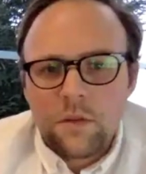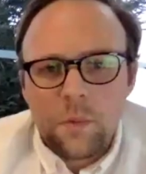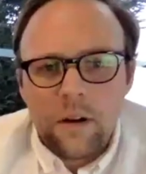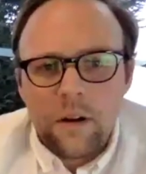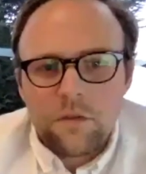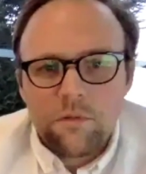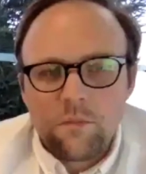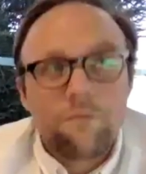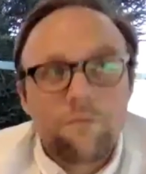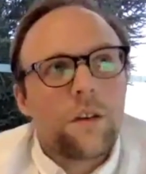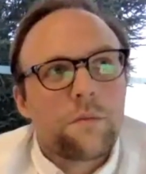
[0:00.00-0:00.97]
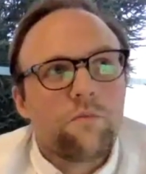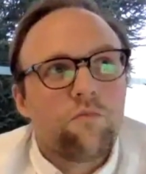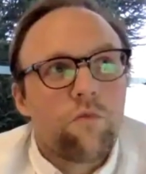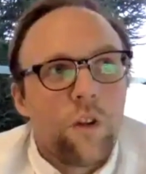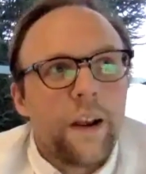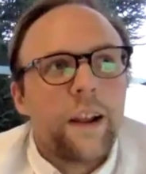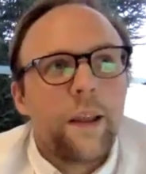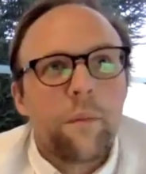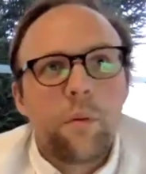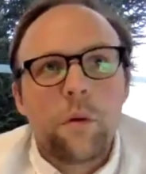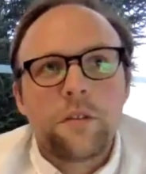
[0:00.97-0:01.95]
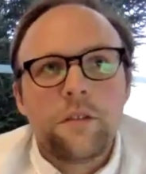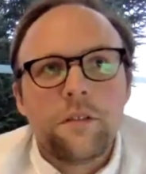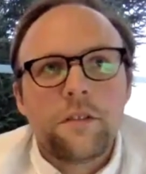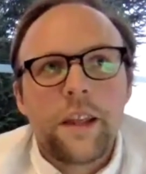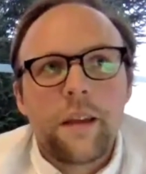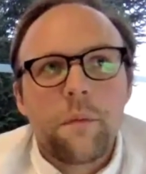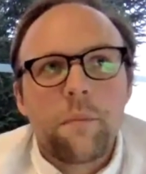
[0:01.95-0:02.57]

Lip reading: where it's really important to